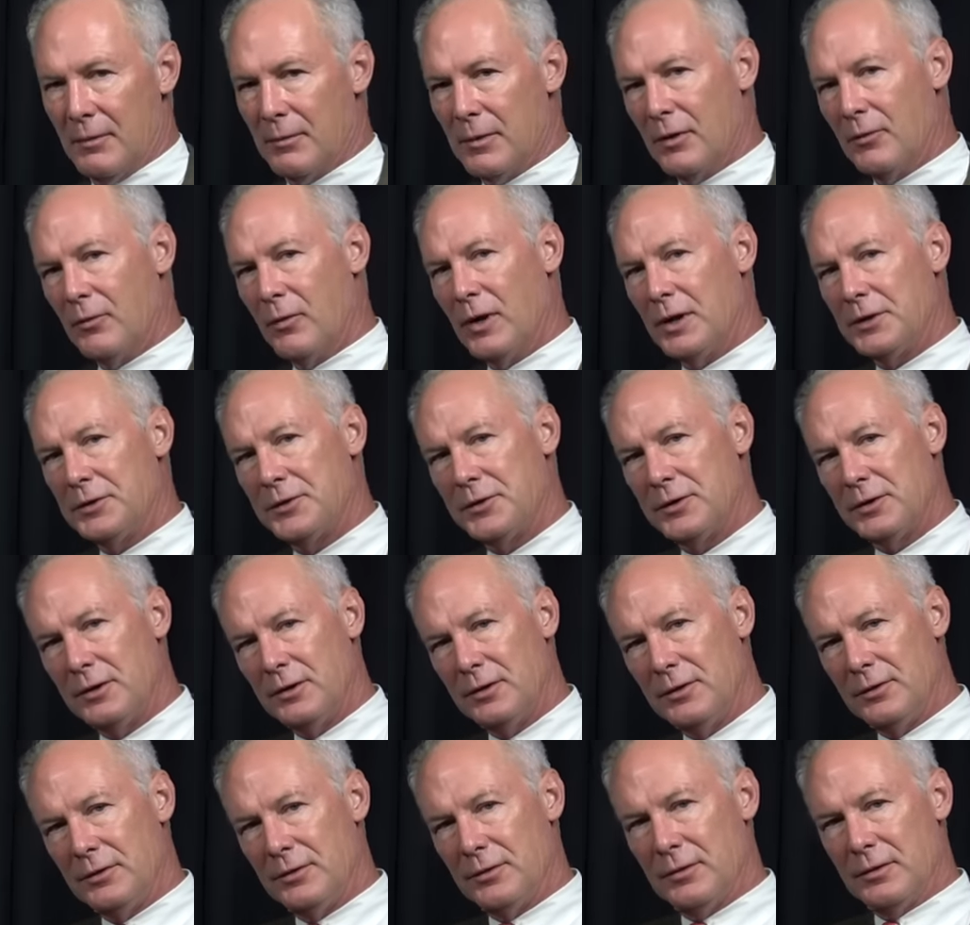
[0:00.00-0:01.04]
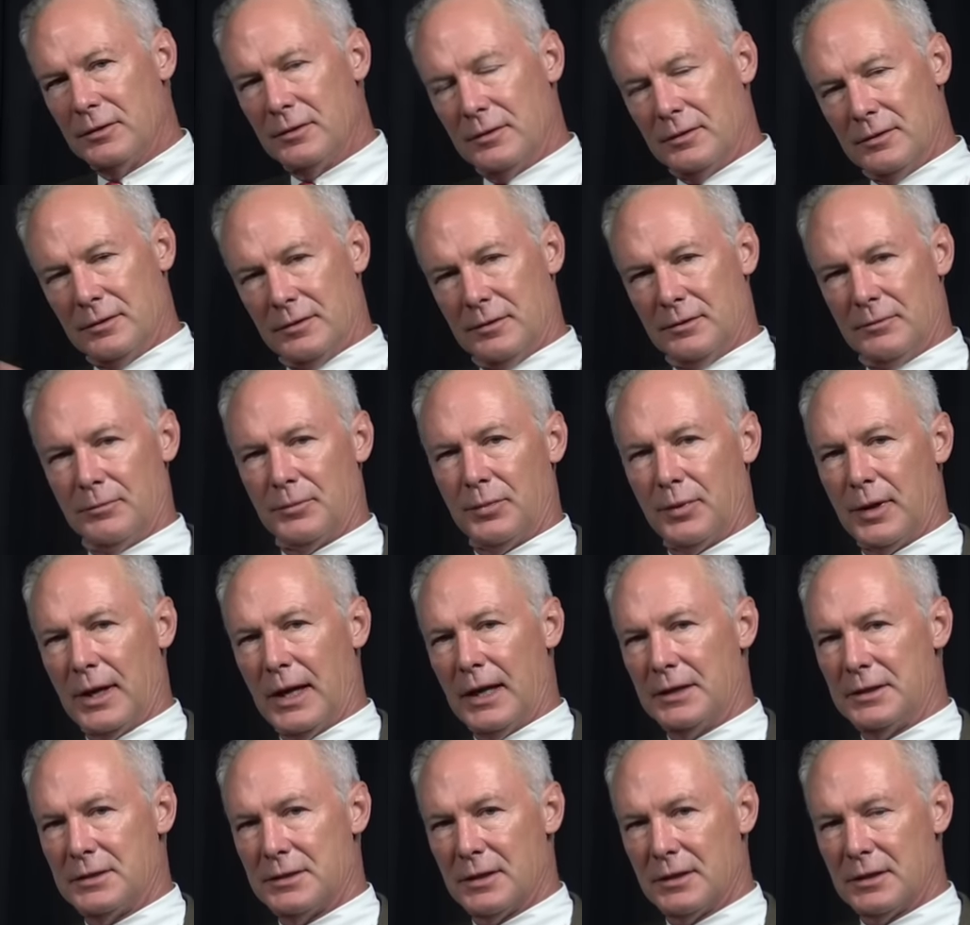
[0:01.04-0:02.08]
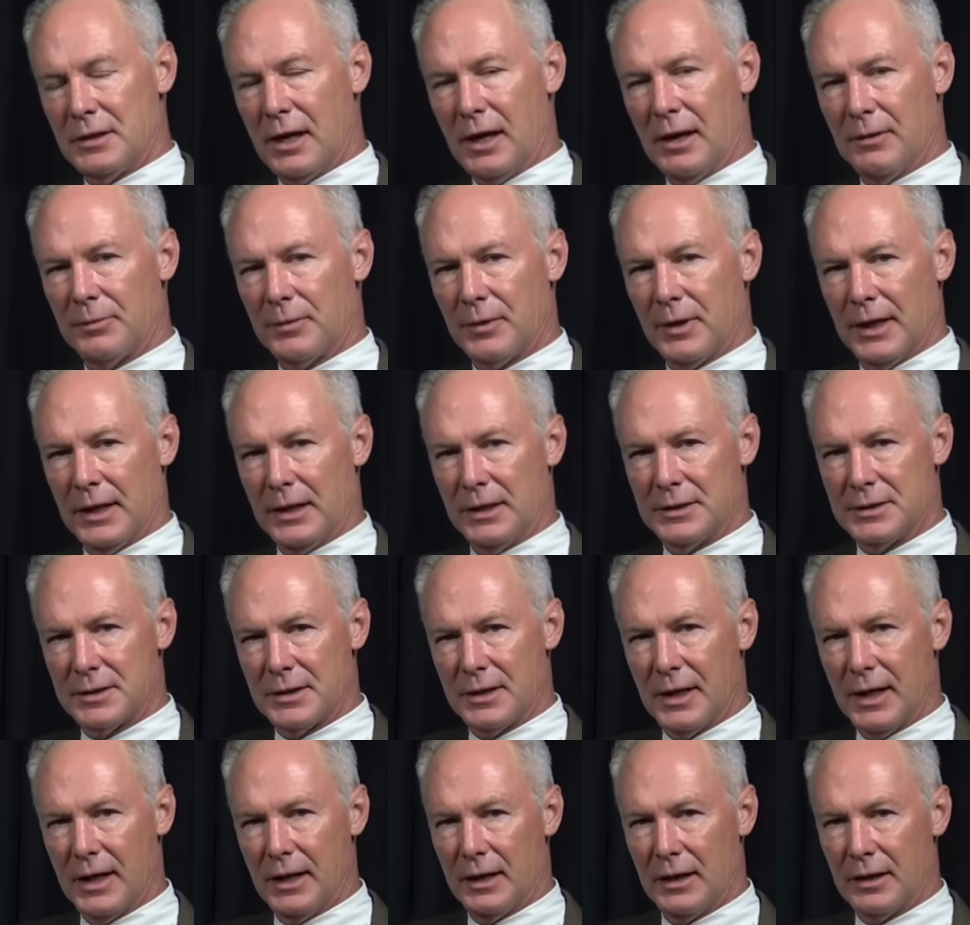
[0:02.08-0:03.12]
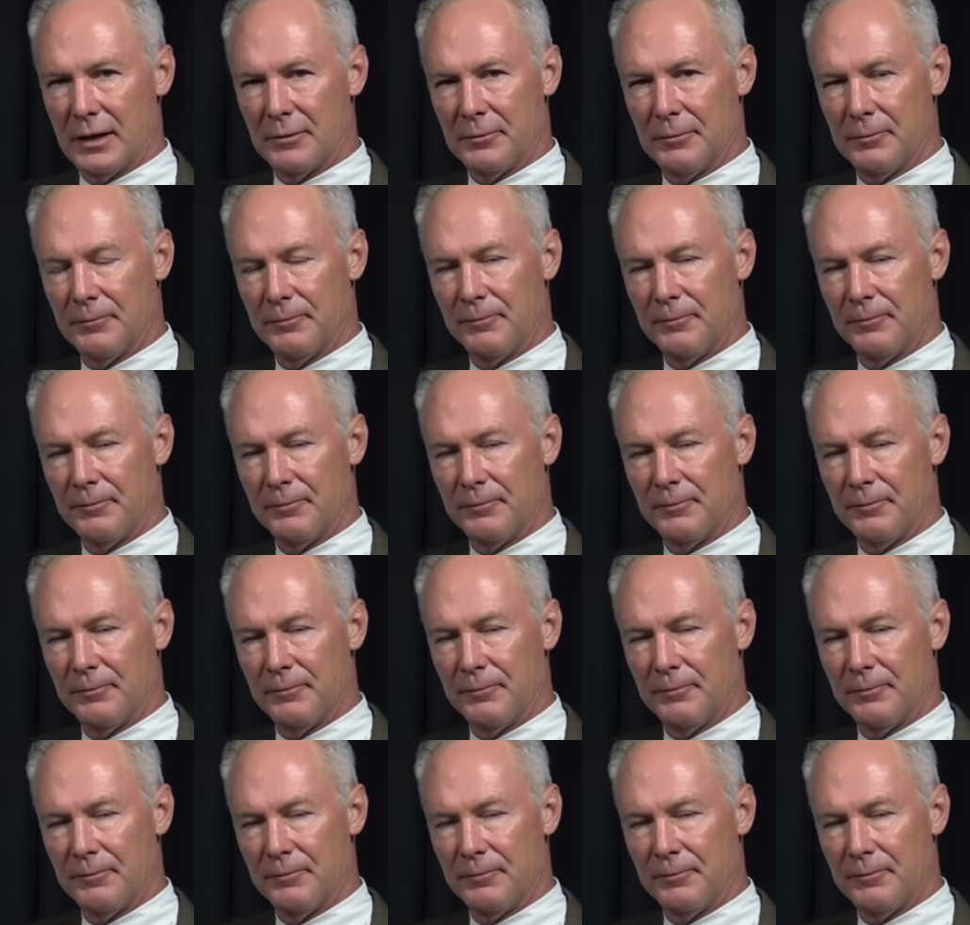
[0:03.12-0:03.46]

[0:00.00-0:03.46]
But once you place the topical anesthetic,